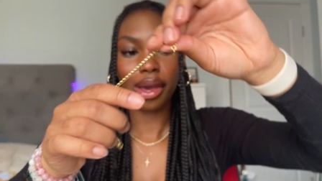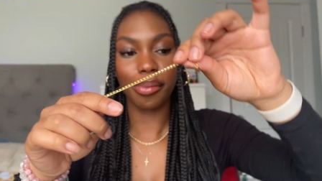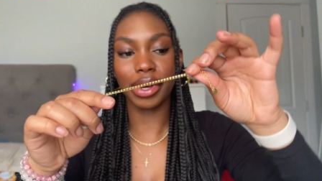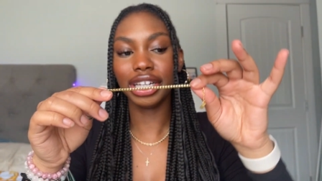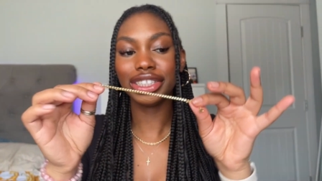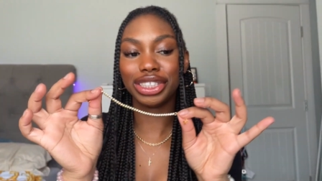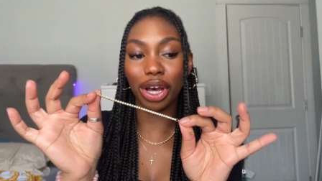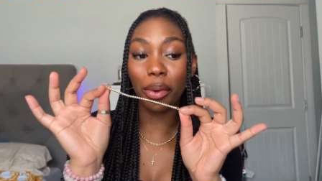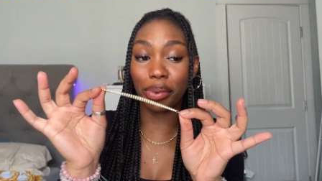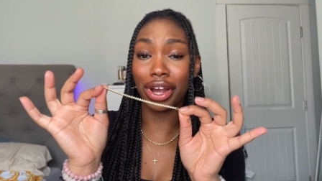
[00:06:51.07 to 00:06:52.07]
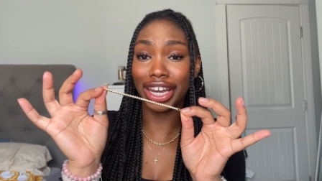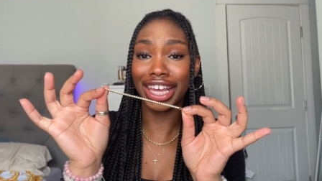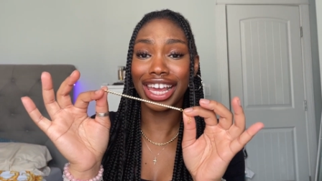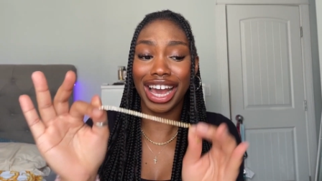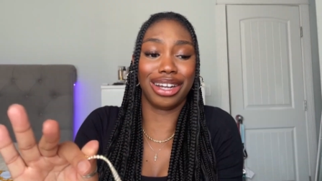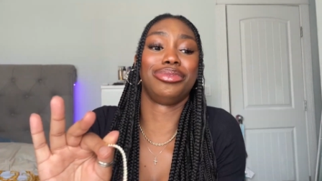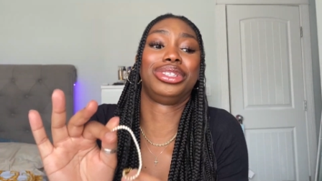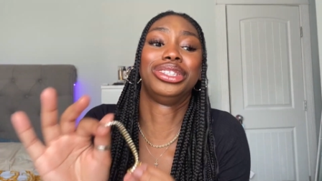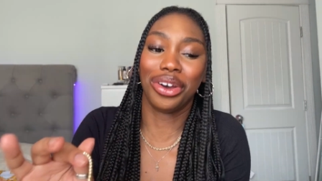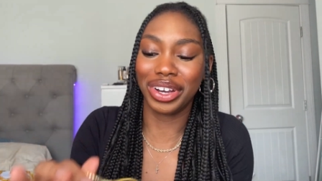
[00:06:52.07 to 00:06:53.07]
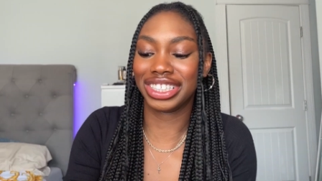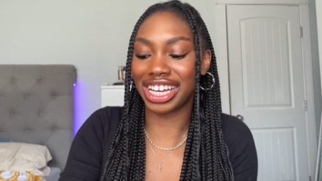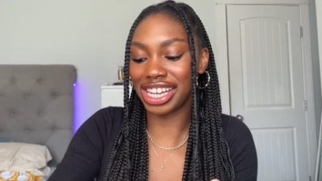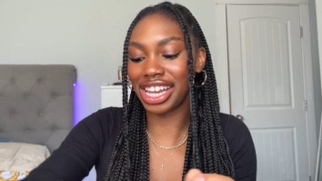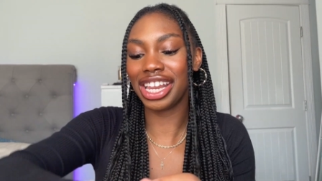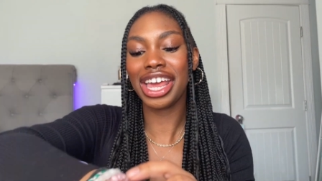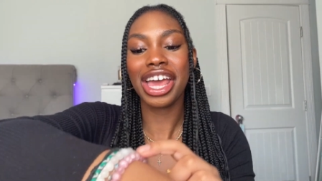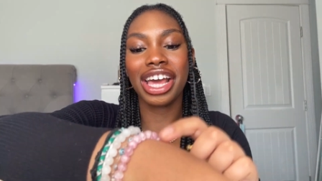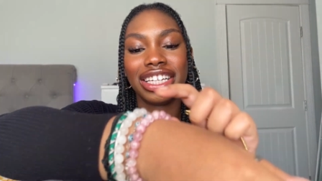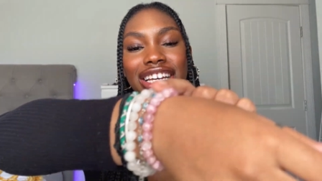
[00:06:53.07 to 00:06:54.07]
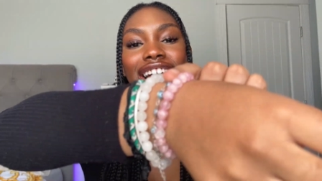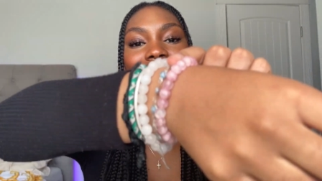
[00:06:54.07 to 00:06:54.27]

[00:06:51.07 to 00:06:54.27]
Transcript: But it's so pretty. I'm so excited to